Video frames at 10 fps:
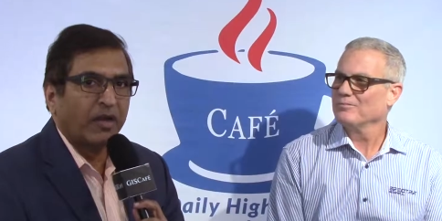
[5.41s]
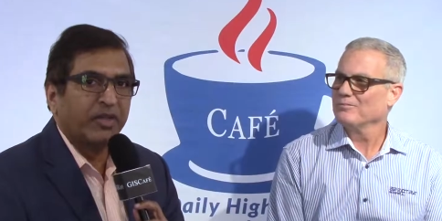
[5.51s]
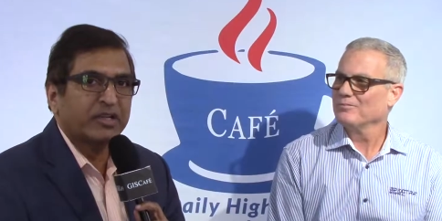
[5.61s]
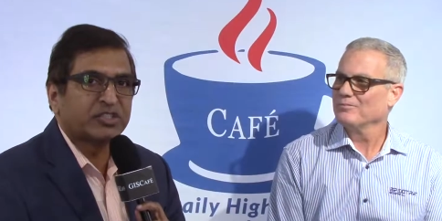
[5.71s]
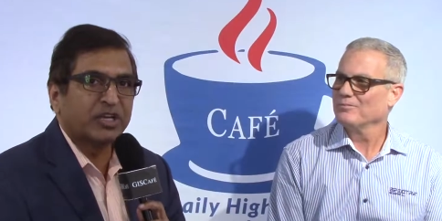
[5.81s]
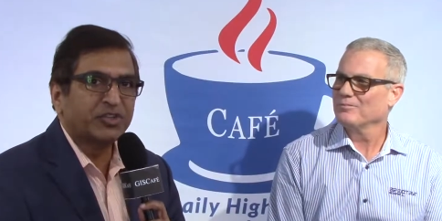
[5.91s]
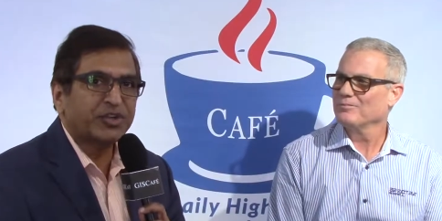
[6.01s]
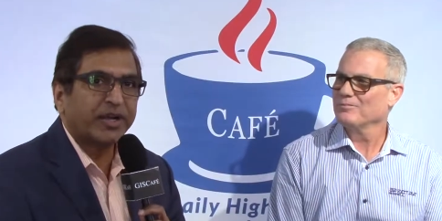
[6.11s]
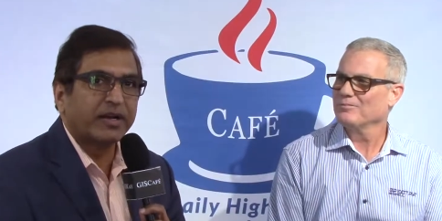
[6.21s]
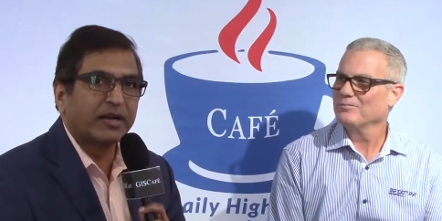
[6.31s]
Speaker 1: this is
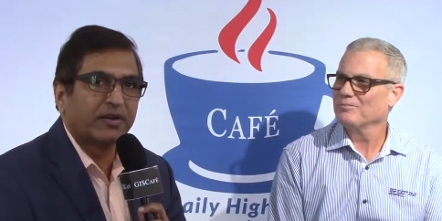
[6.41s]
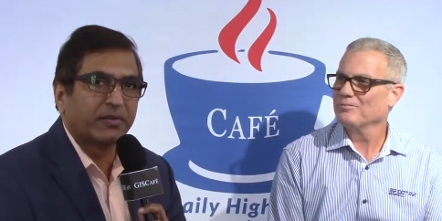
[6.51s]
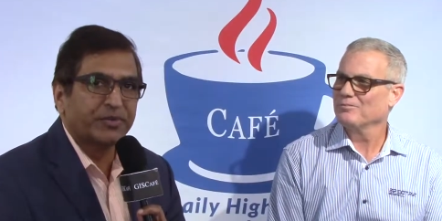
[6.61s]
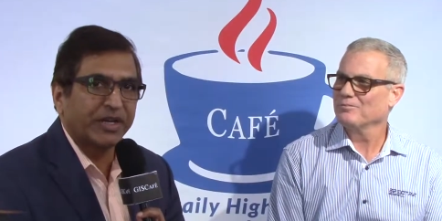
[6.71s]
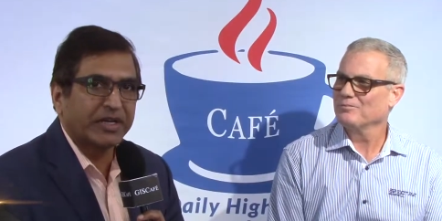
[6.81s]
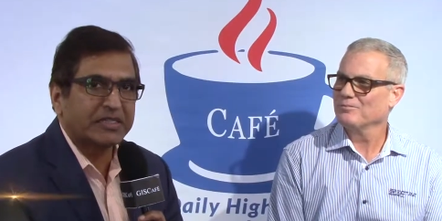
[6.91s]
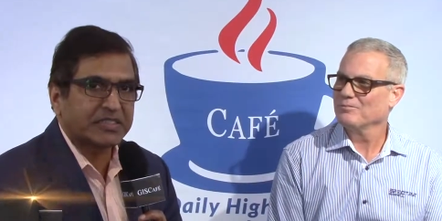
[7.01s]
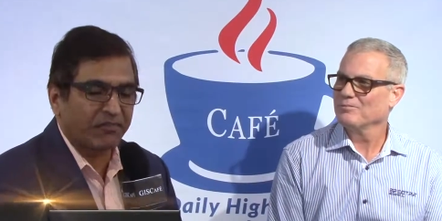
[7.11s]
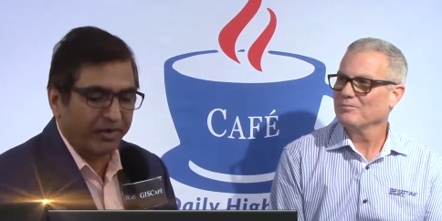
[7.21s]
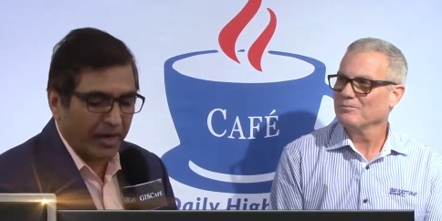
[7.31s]
Sanjay Gangal from
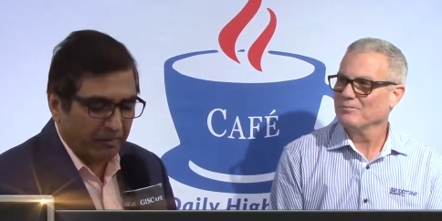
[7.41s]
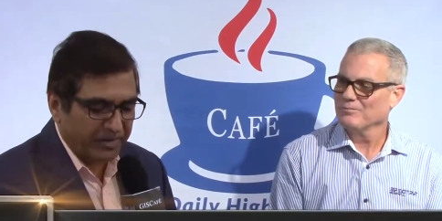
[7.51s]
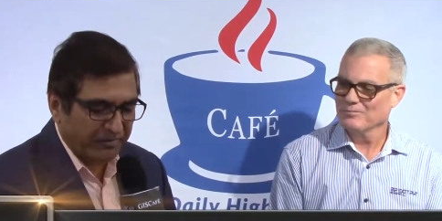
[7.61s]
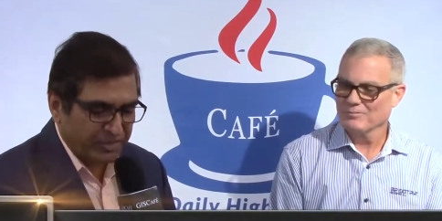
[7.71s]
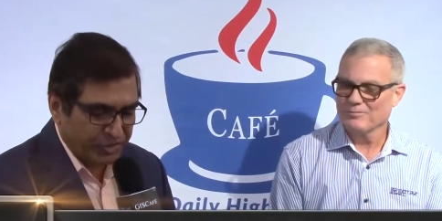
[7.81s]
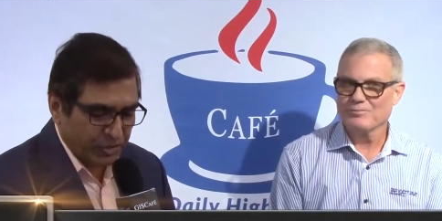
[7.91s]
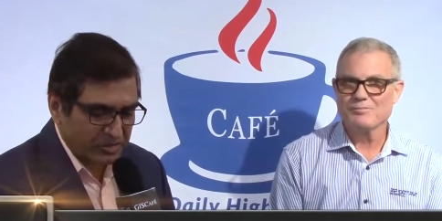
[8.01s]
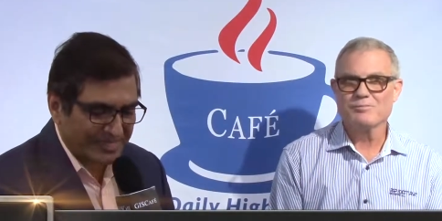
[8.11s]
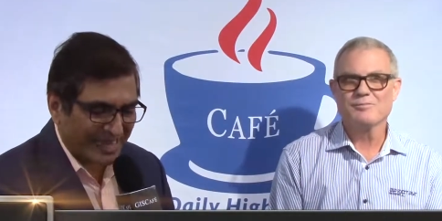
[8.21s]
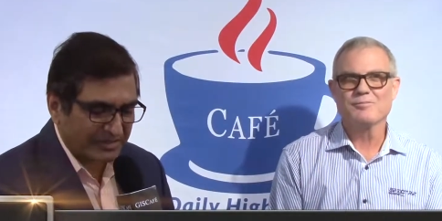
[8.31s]
GIS Cafe. I'm here with
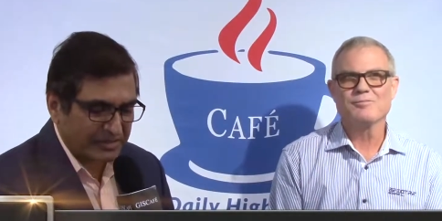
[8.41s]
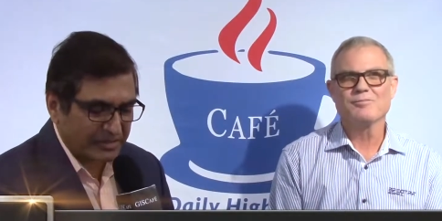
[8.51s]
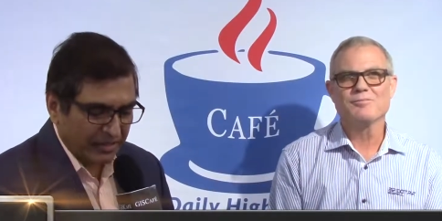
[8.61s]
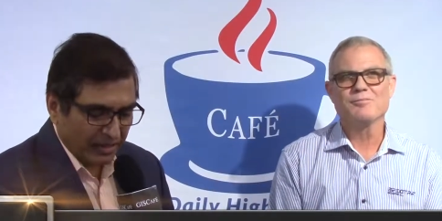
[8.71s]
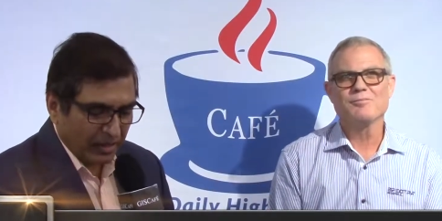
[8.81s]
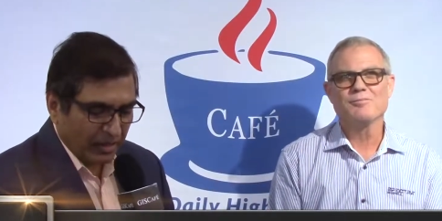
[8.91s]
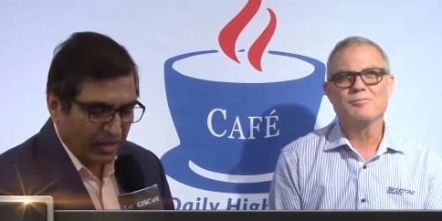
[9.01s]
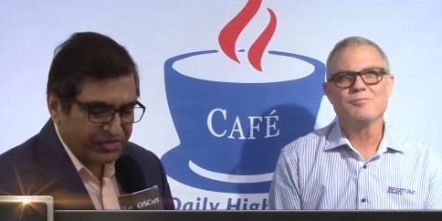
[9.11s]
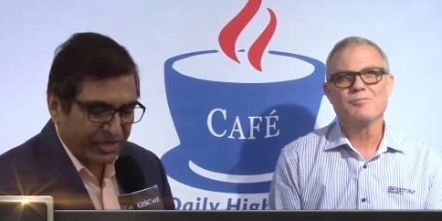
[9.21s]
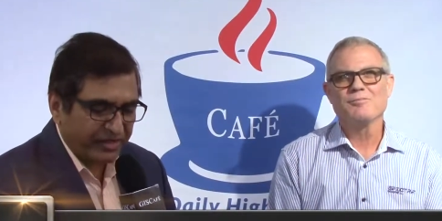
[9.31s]
Joe Sass,
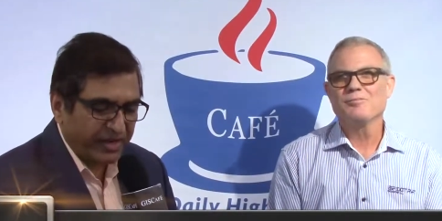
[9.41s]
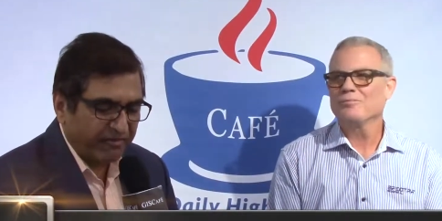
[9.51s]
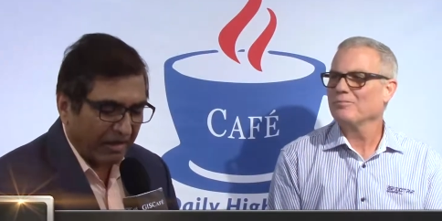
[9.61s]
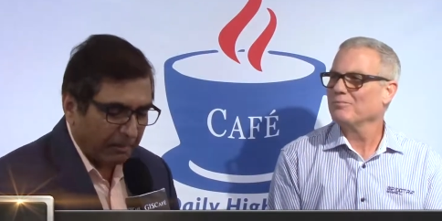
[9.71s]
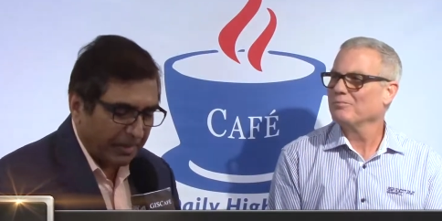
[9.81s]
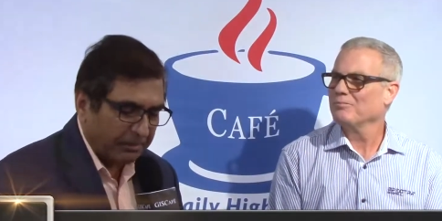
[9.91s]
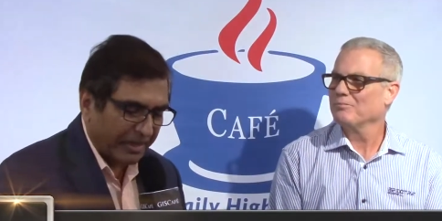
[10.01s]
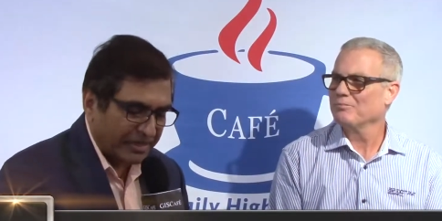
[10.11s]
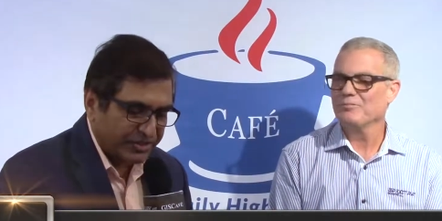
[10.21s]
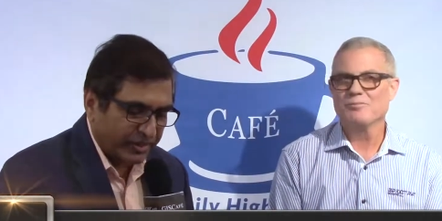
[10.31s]
uh, Channel Development
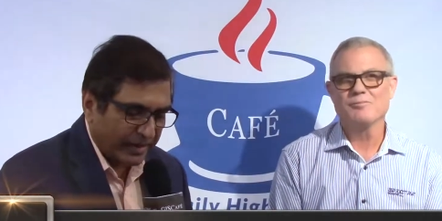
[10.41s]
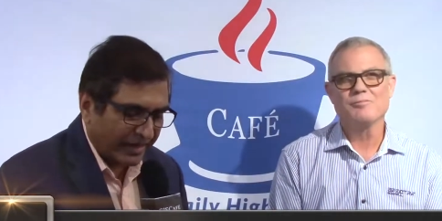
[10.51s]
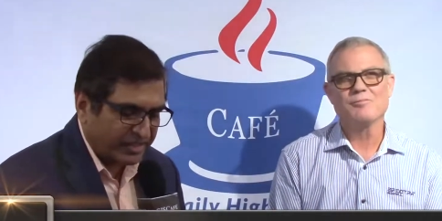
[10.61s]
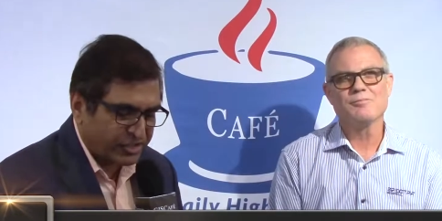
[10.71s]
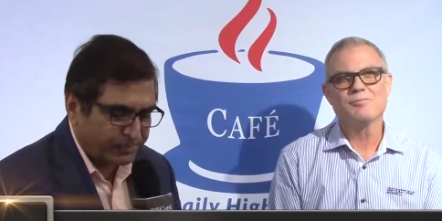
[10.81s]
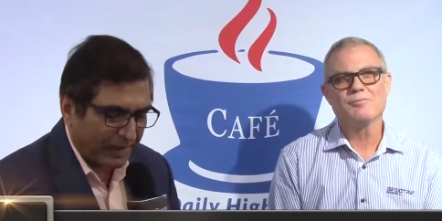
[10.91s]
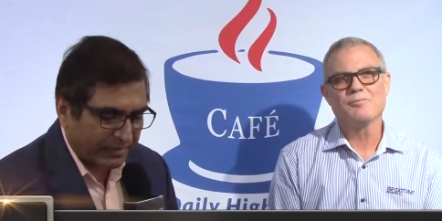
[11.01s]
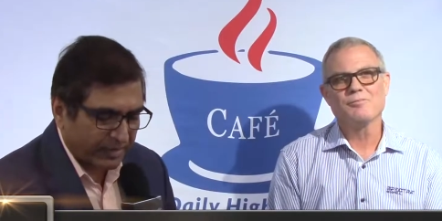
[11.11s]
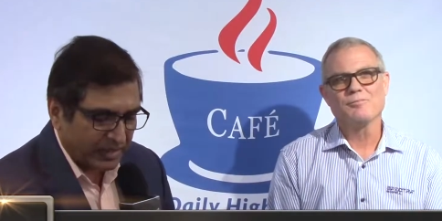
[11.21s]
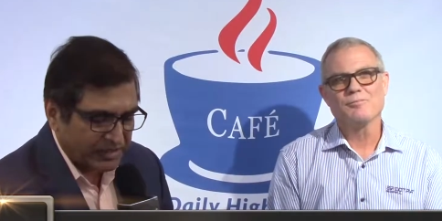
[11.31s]
Manager at
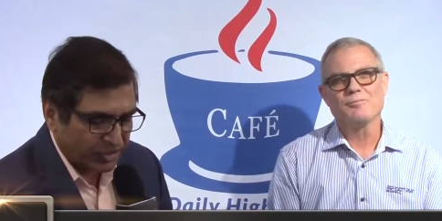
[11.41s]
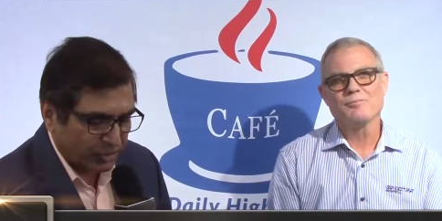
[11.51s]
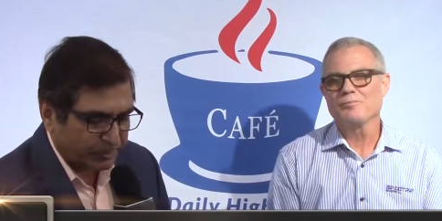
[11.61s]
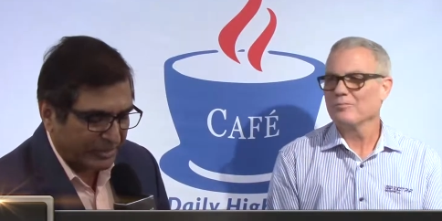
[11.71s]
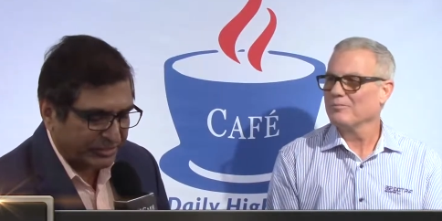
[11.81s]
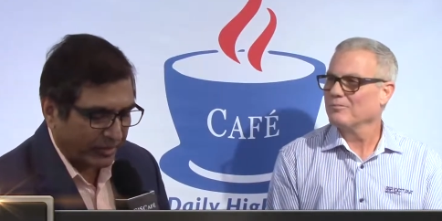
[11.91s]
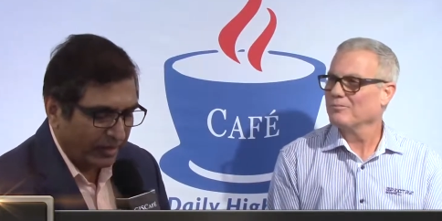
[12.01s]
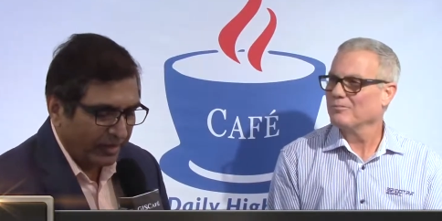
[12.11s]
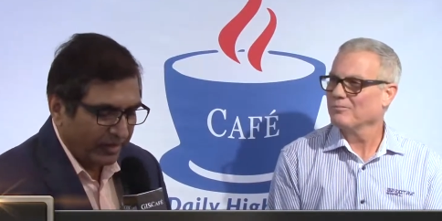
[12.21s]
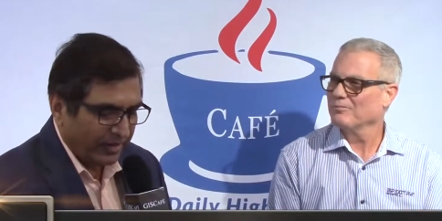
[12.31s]
Spectra
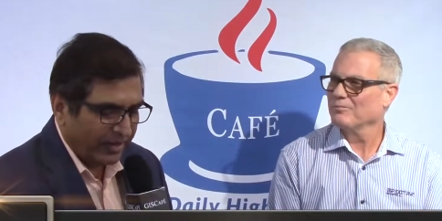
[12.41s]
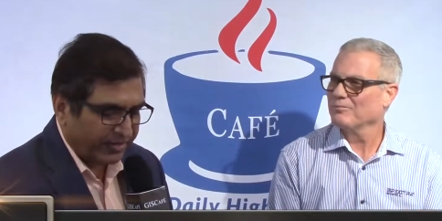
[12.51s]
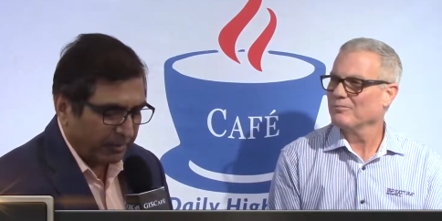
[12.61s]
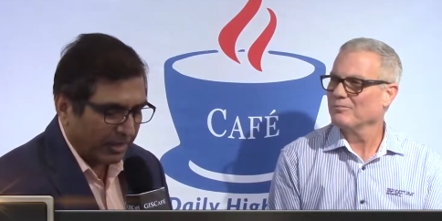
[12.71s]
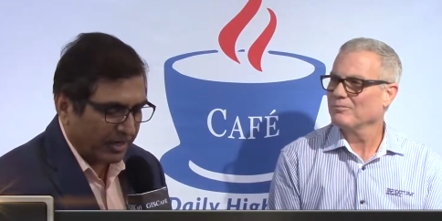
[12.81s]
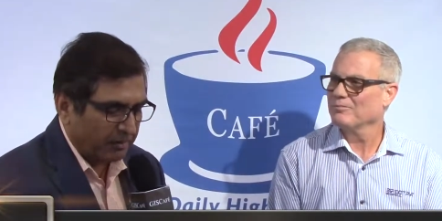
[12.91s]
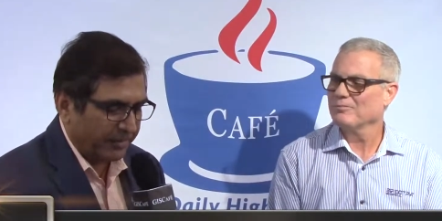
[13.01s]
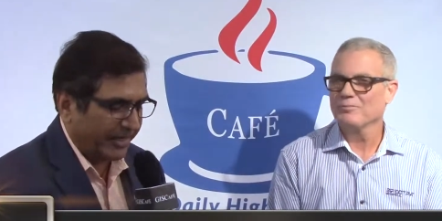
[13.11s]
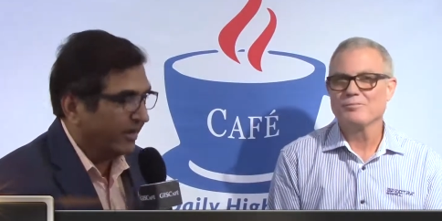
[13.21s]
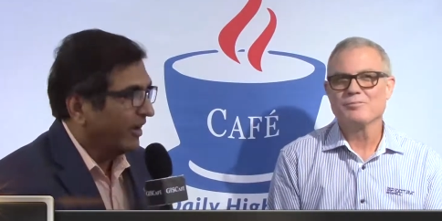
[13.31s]
Geospatial, a Trimble
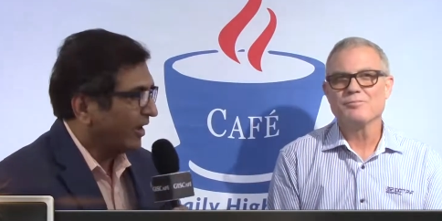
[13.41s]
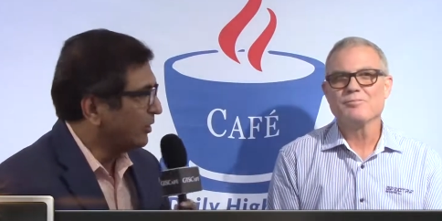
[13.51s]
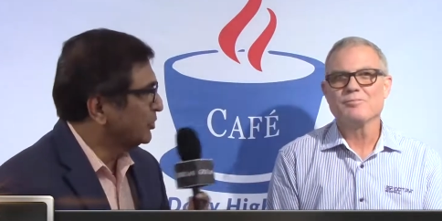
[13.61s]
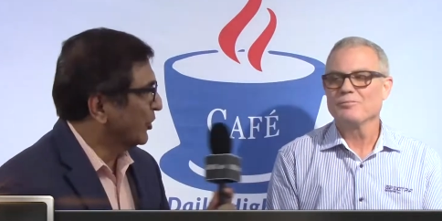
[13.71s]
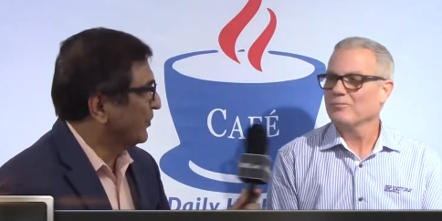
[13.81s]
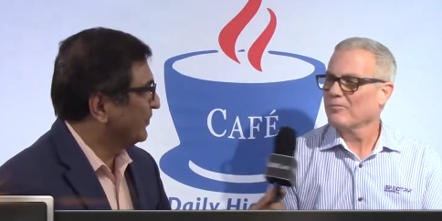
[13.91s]
company. Hello, Joe.